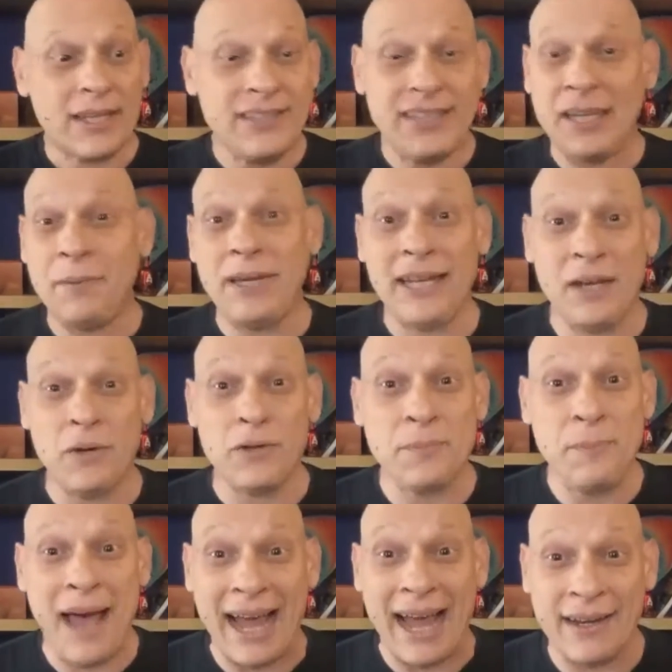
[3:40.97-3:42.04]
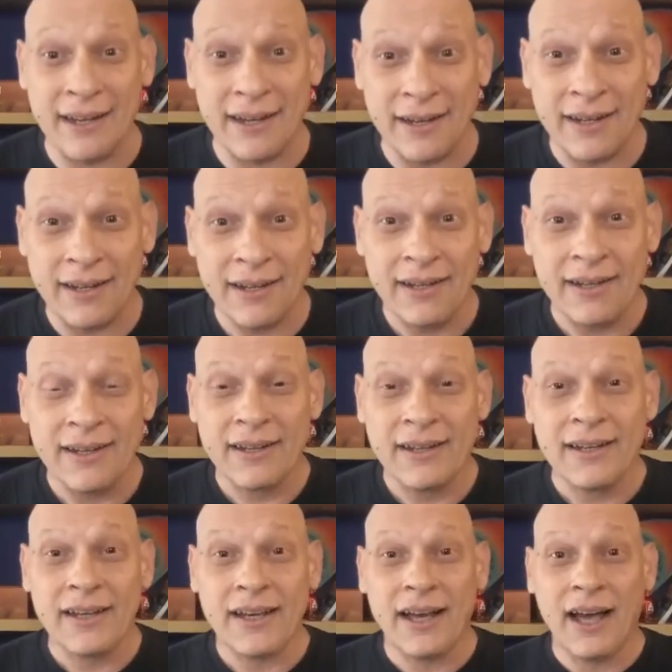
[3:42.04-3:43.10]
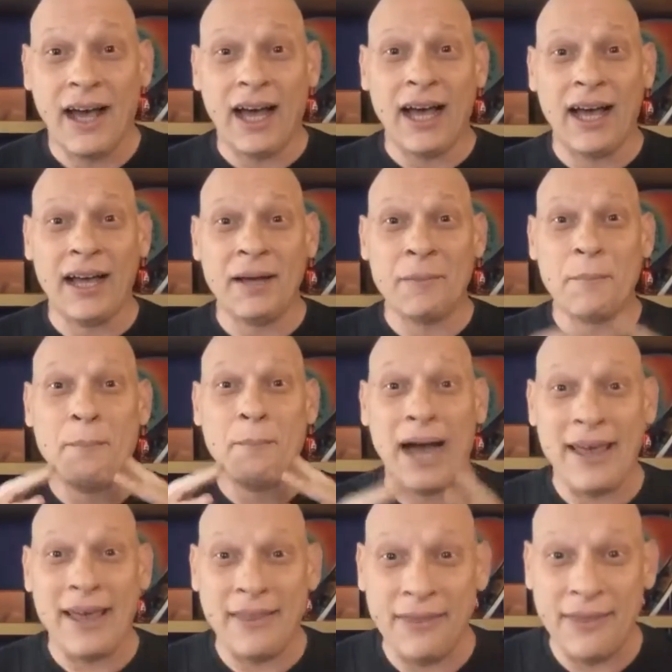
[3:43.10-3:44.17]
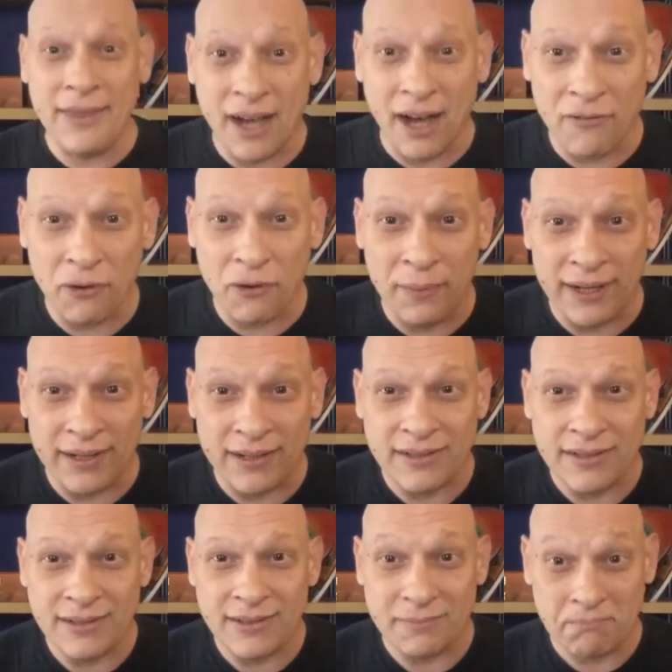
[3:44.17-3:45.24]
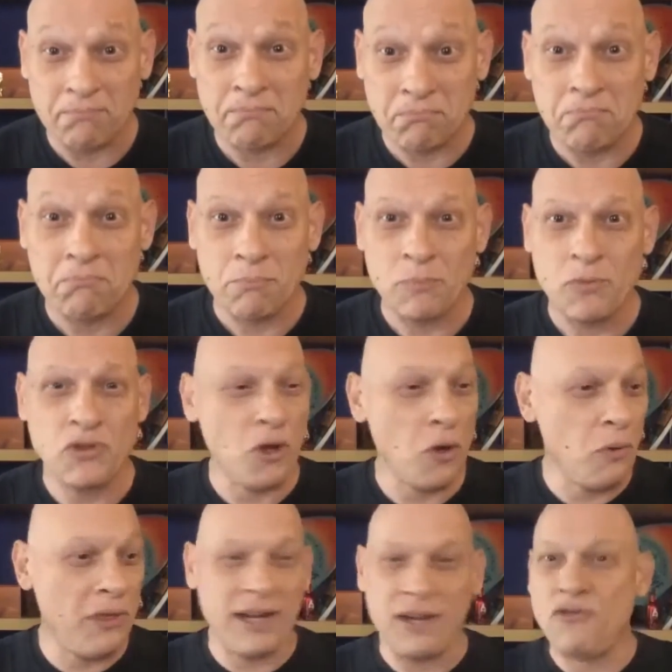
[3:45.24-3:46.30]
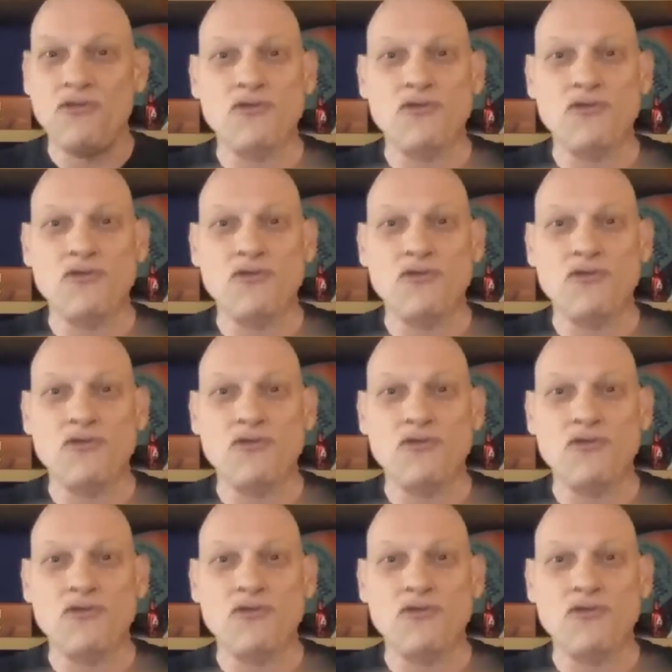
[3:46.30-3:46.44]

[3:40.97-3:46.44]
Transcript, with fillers: CBD was patented uh, by the government so that